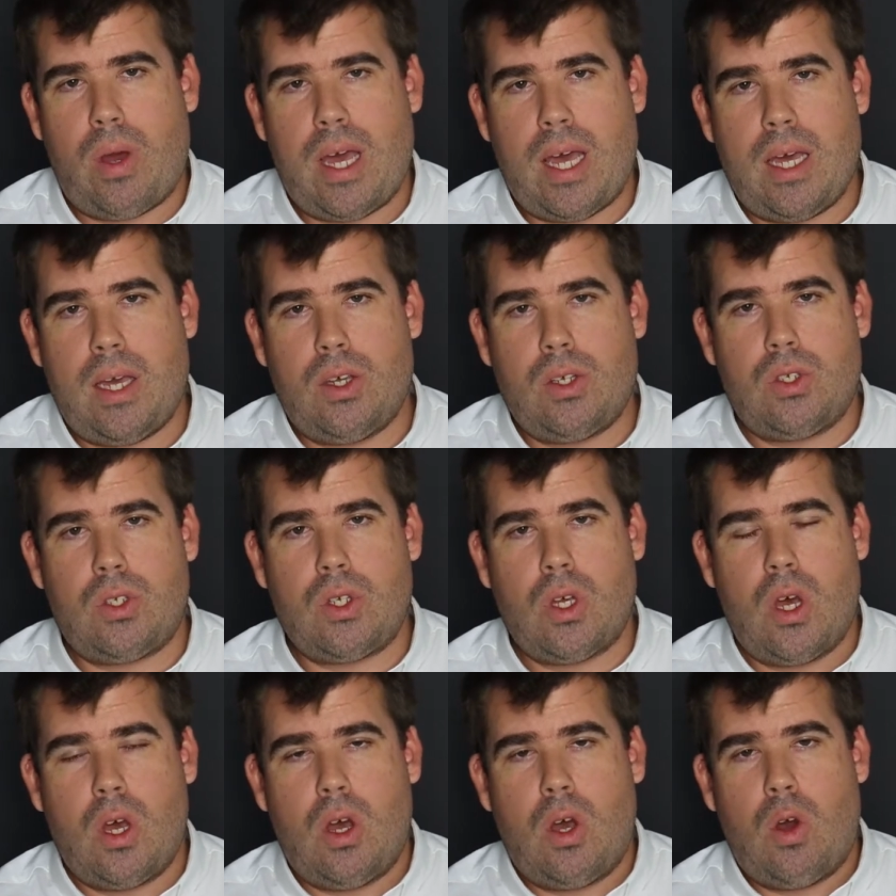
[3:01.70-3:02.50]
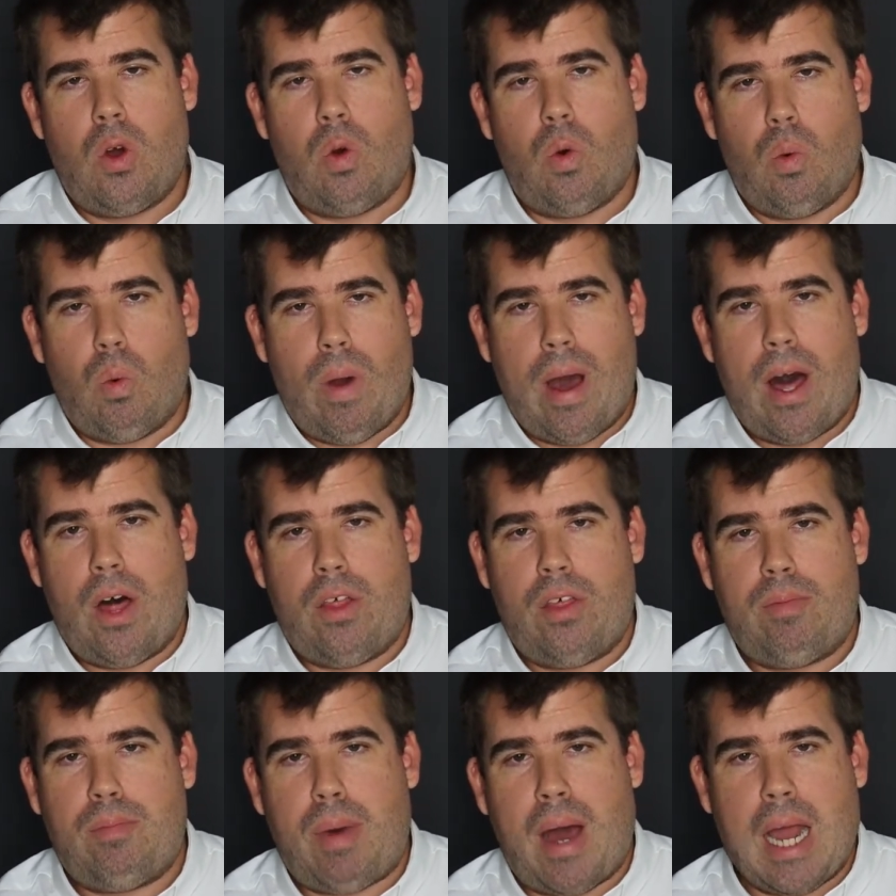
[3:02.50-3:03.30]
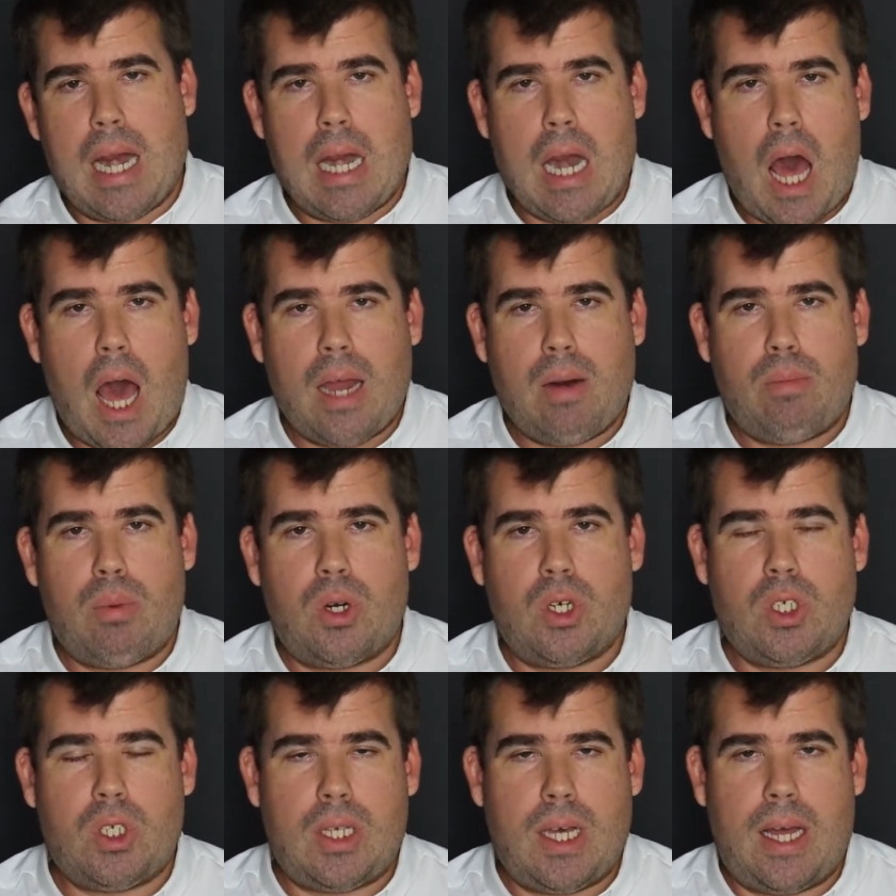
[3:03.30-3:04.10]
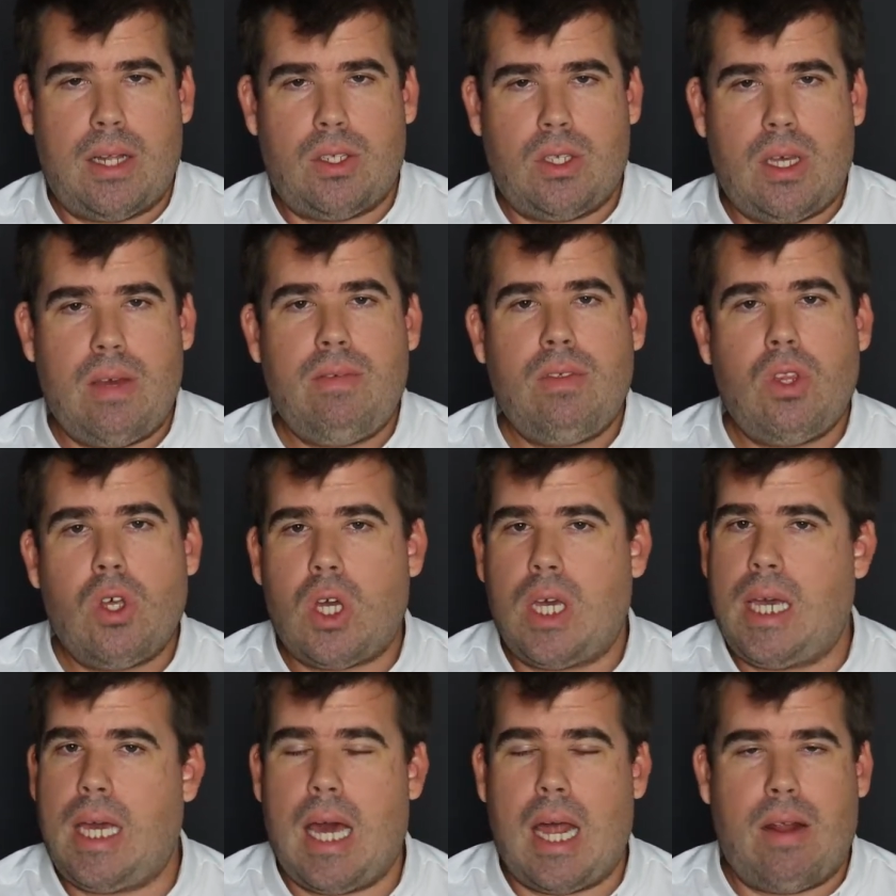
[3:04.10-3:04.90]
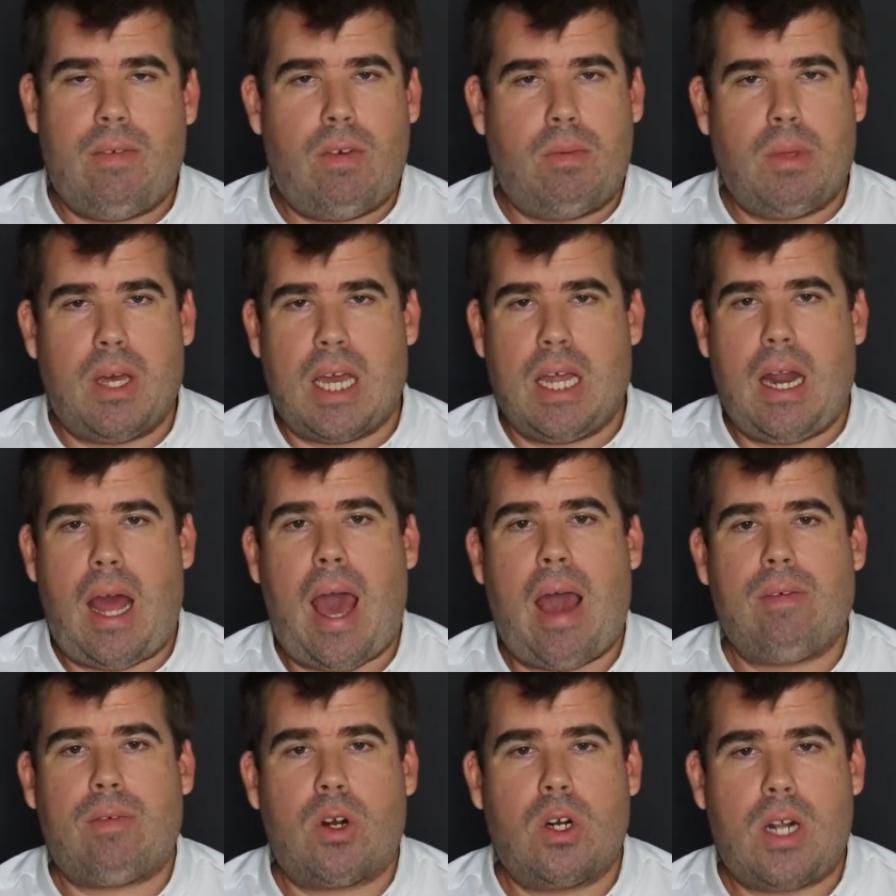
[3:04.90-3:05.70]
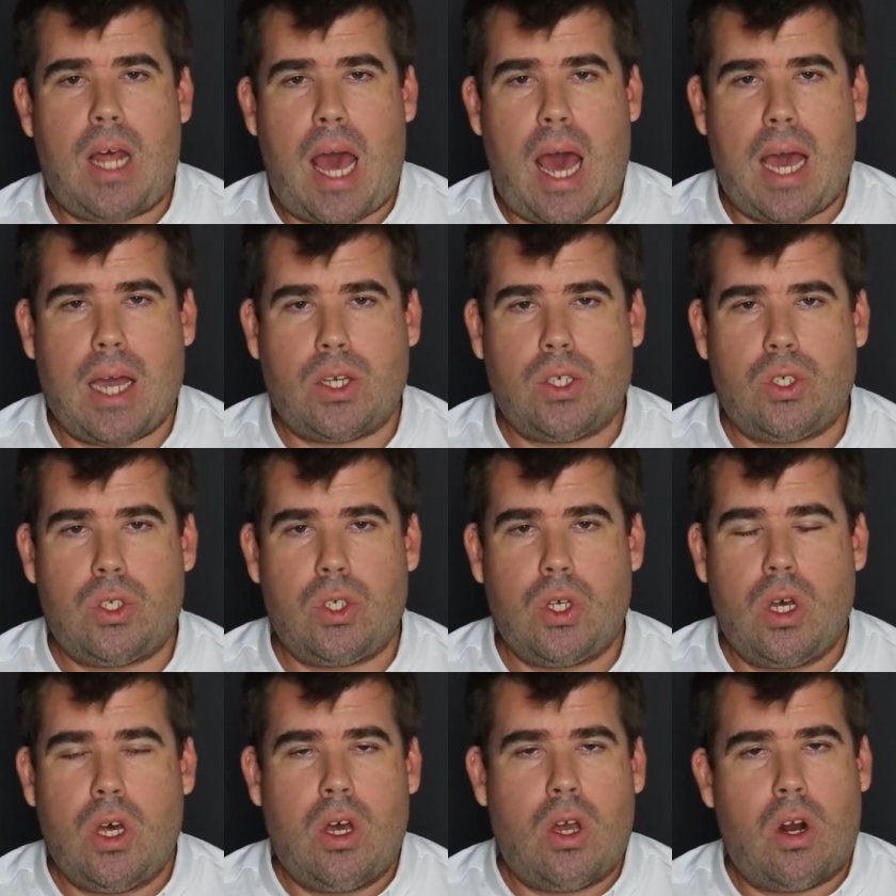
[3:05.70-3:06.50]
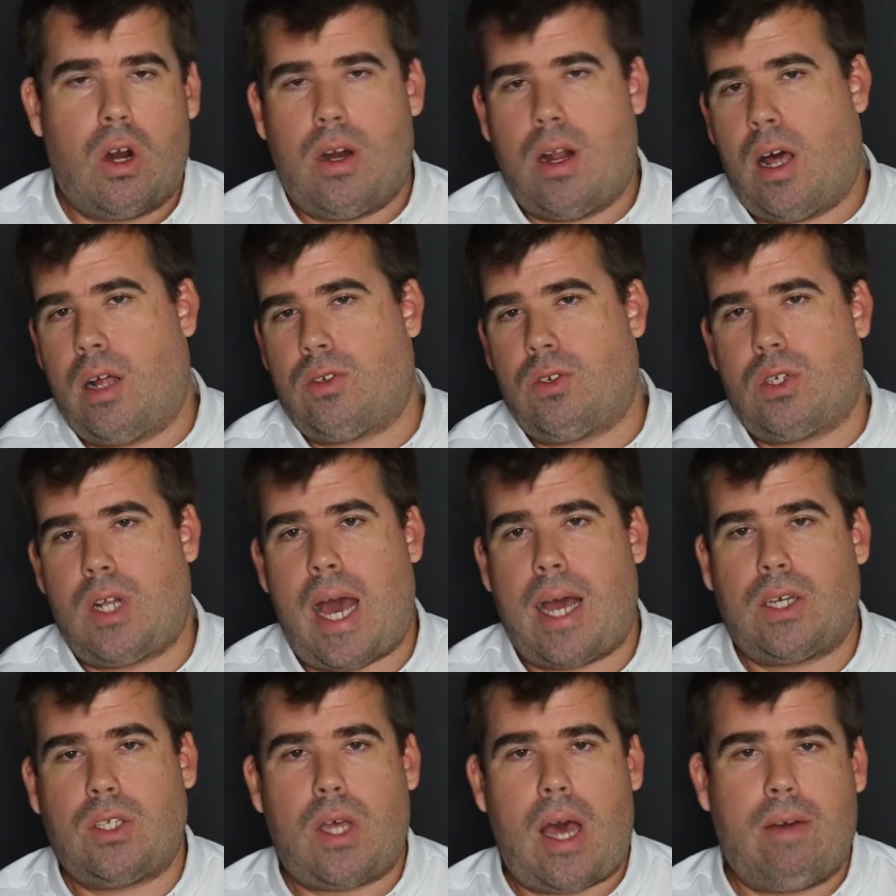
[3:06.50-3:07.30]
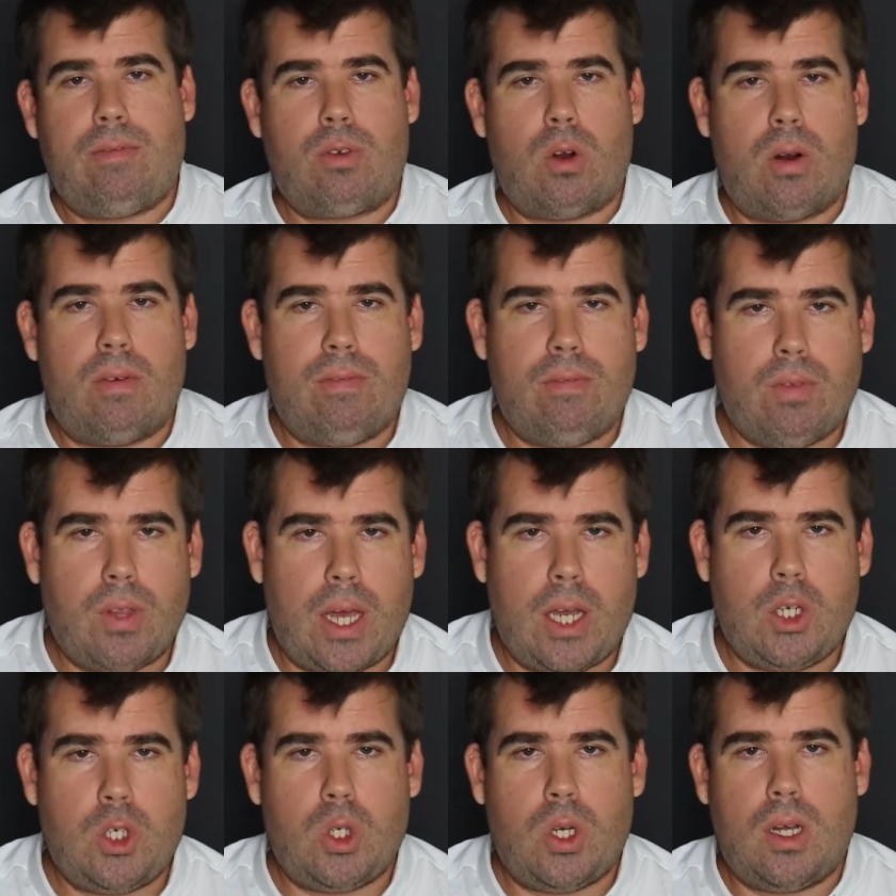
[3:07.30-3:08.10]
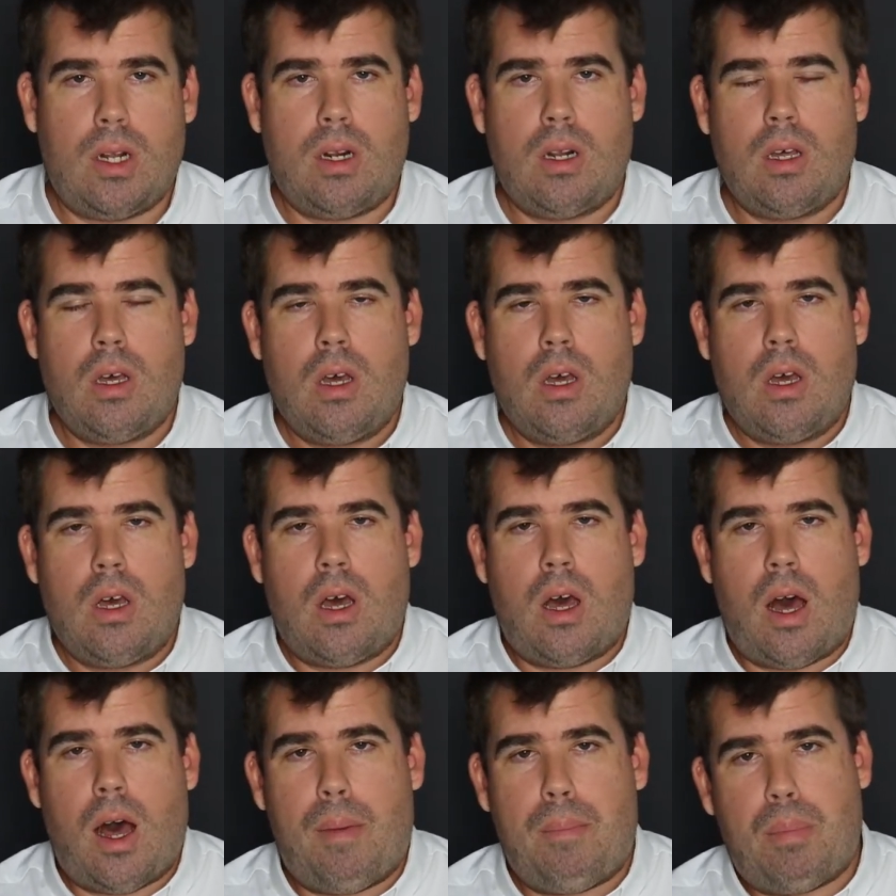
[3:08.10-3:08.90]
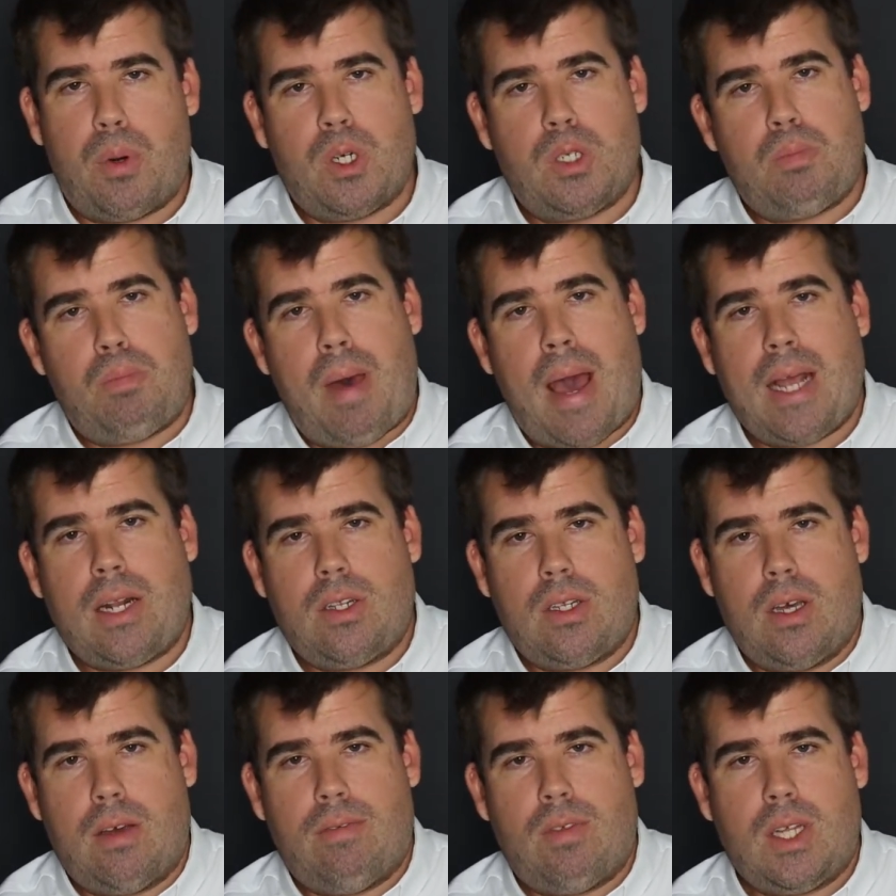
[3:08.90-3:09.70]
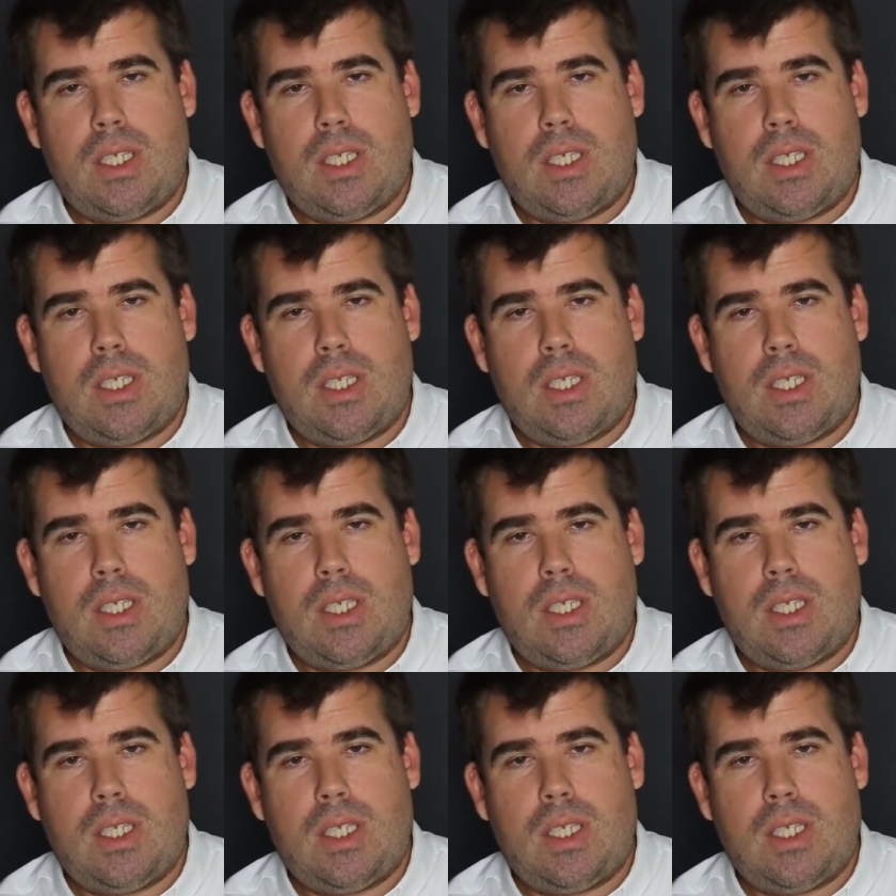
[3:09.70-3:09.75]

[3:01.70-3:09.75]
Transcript: his wealth by 9%, even looking at it from like an after-tax, or not after-tax, after-inflation perspective?